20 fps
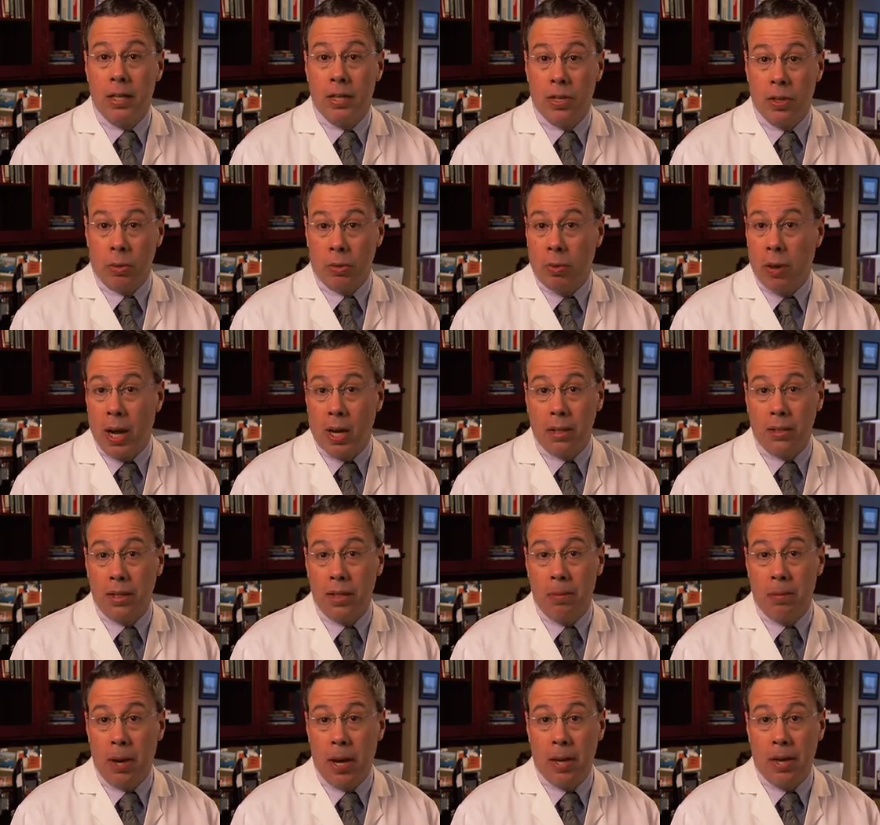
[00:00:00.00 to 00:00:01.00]

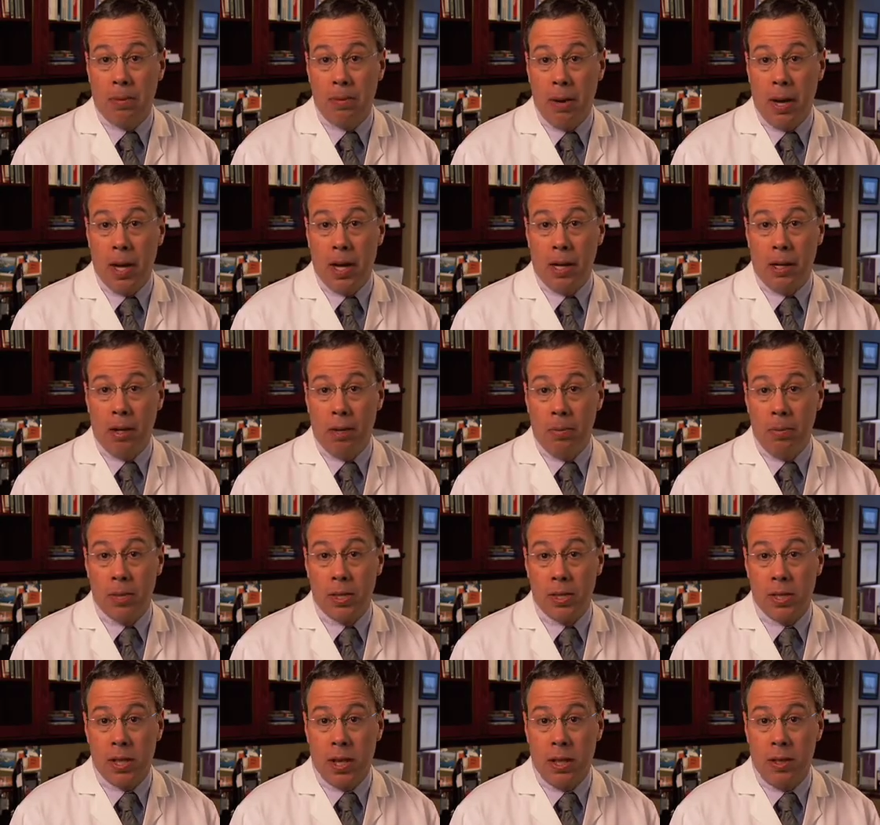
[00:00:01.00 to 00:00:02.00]
directly by the myeloma
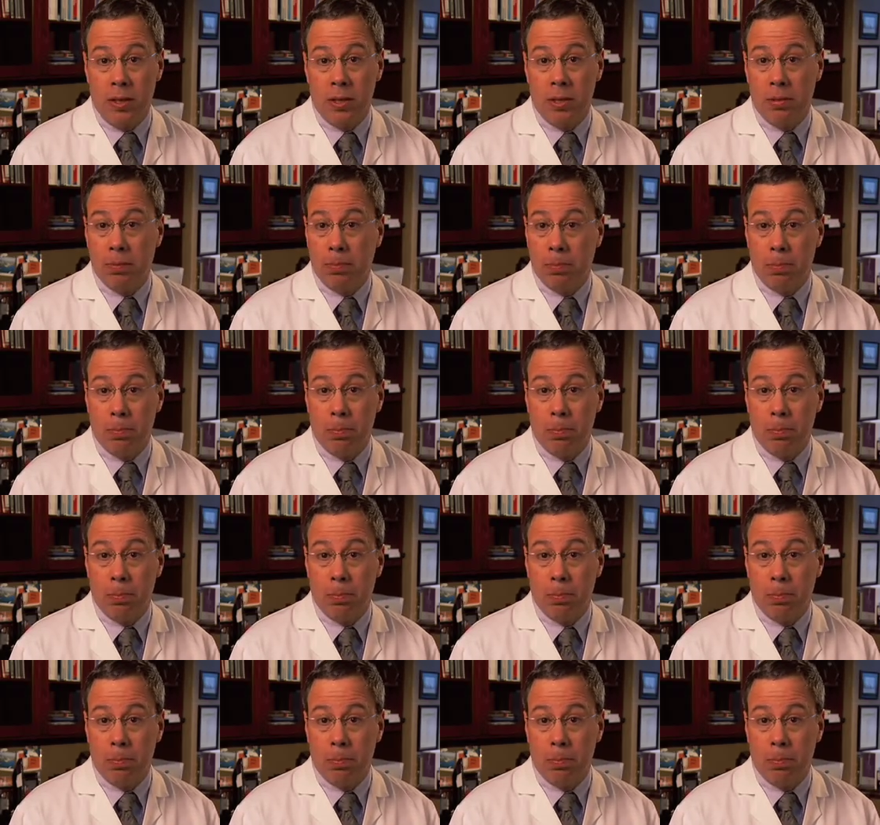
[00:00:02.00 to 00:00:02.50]
cells,